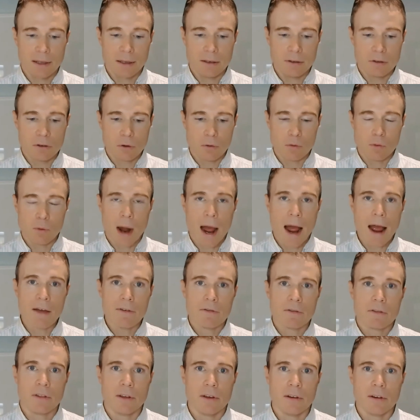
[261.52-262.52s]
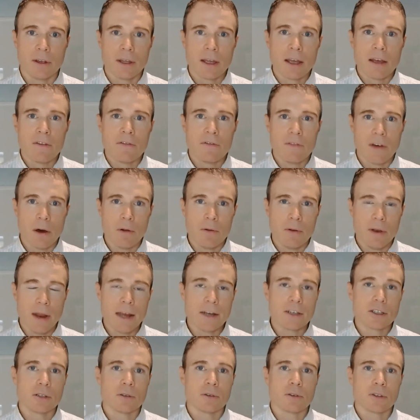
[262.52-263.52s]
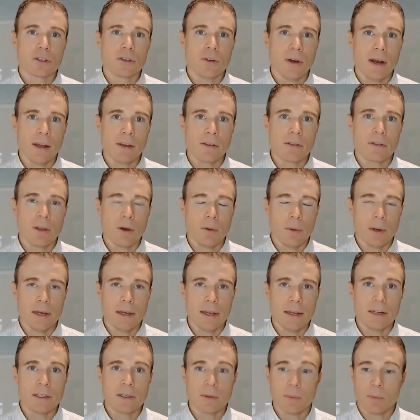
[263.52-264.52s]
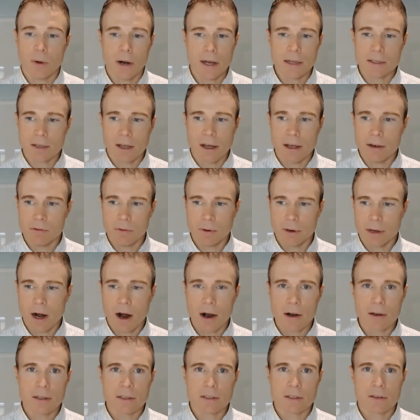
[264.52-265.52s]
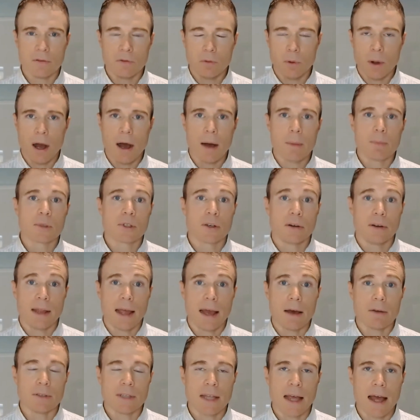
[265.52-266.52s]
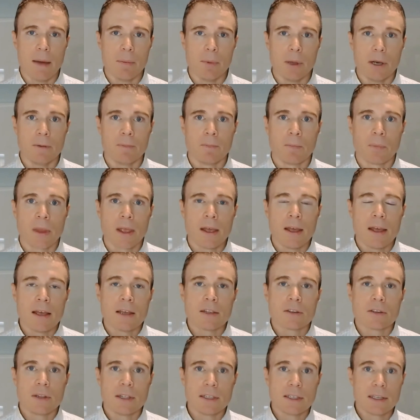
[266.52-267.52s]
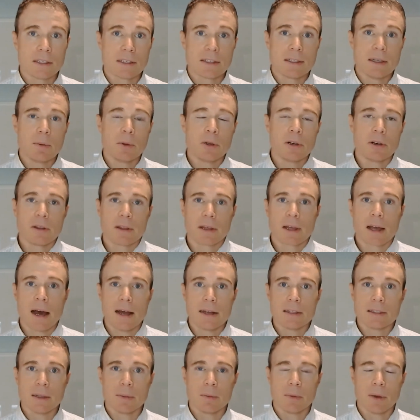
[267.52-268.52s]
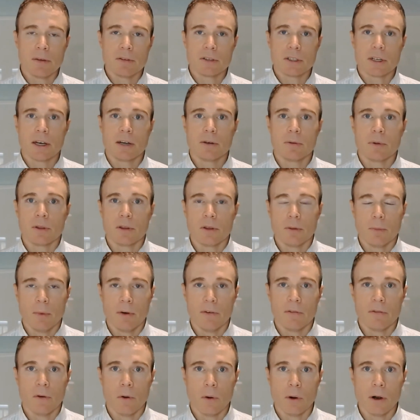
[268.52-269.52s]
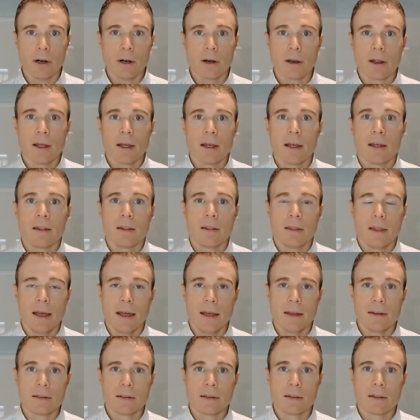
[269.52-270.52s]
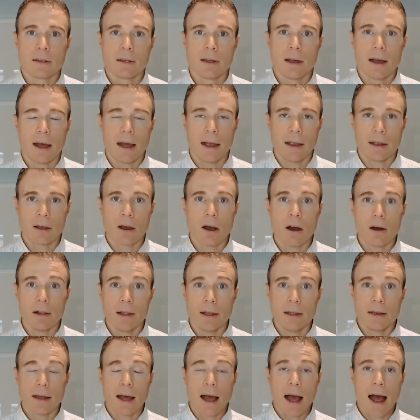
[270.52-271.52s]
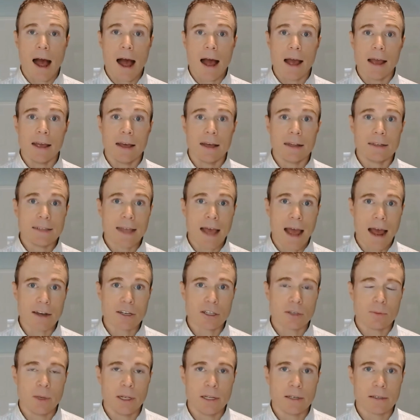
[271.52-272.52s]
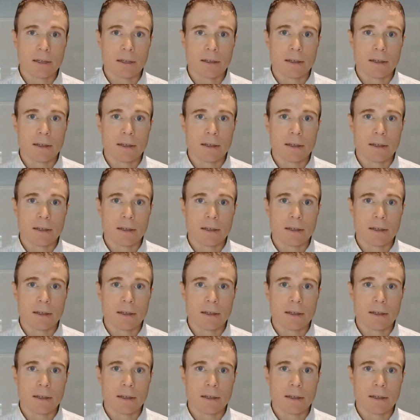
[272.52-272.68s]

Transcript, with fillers: derive the foundational strength that we need to press on, regardless of what ups or downs happen. So, this is similar to the concept I shared with you before that I call it high attachment.